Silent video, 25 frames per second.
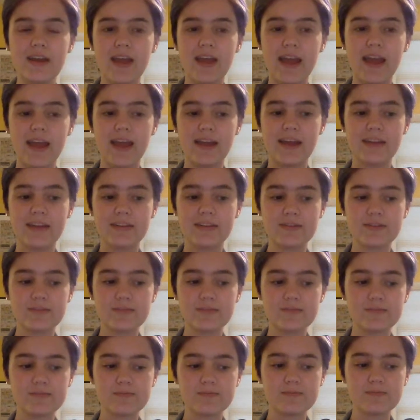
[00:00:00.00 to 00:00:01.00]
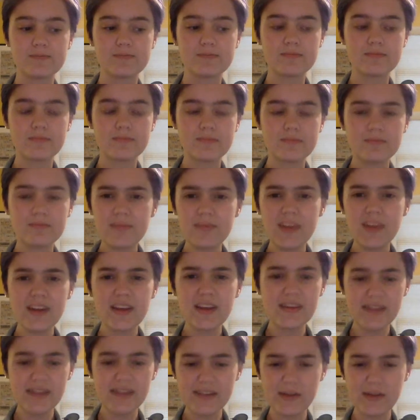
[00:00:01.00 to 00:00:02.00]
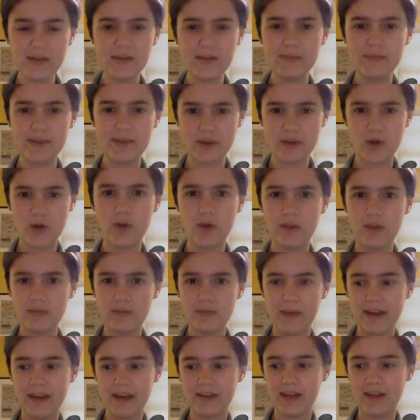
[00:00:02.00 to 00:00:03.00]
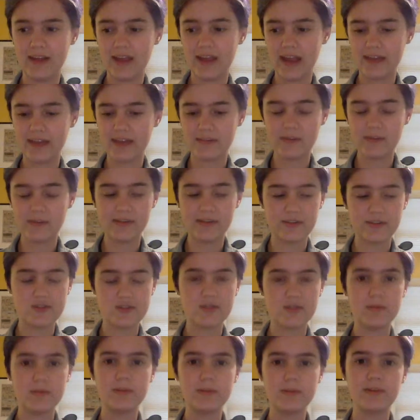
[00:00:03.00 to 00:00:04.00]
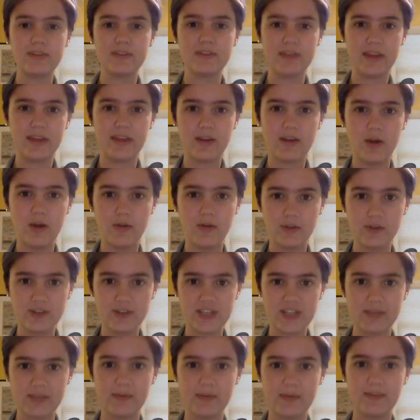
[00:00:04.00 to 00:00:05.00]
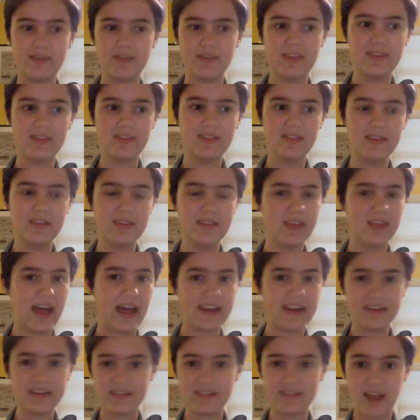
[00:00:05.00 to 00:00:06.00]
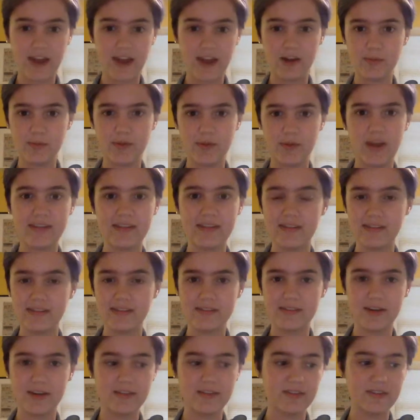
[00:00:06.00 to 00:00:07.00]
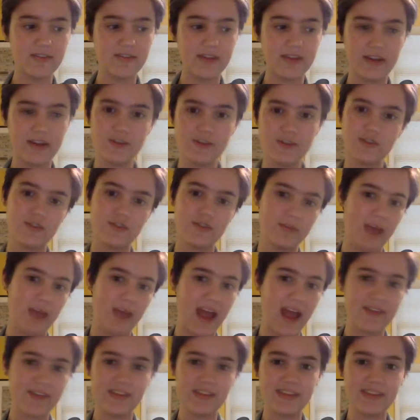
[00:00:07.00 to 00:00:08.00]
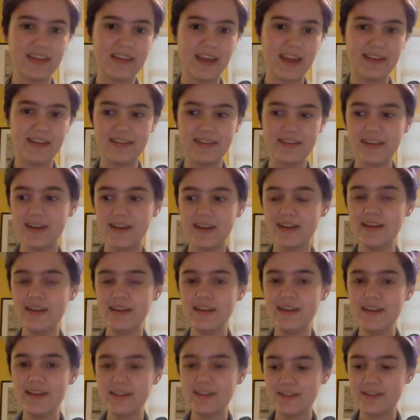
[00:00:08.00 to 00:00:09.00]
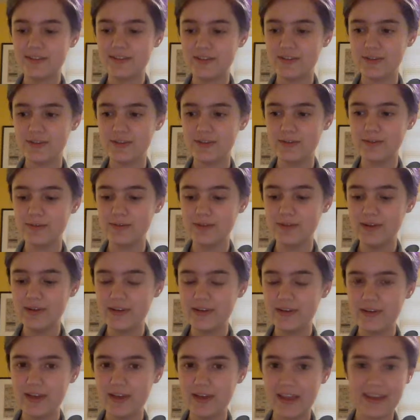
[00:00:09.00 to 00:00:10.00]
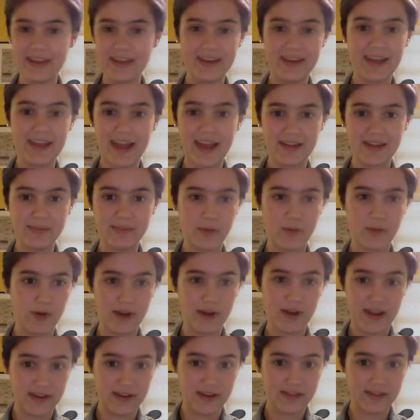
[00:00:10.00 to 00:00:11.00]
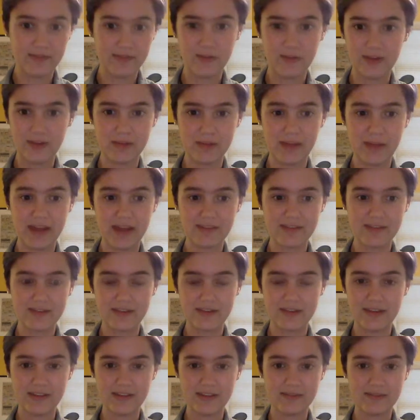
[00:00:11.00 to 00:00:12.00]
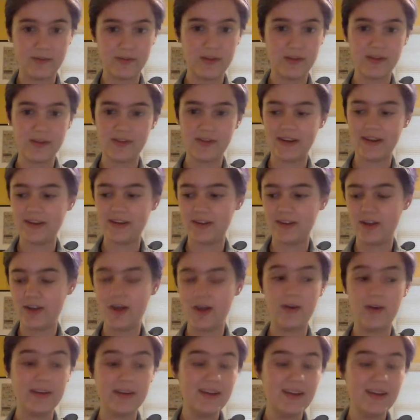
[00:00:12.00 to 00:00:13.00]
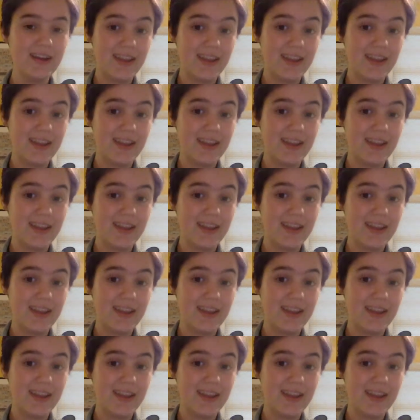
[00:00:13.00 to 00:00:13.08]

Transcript: And because that's always been a goal of mine, like as a musician, to be able to take ownership of that entire process, start to finish, from having the idea to hitting export and it's fully mastered and it's fully ready to go. And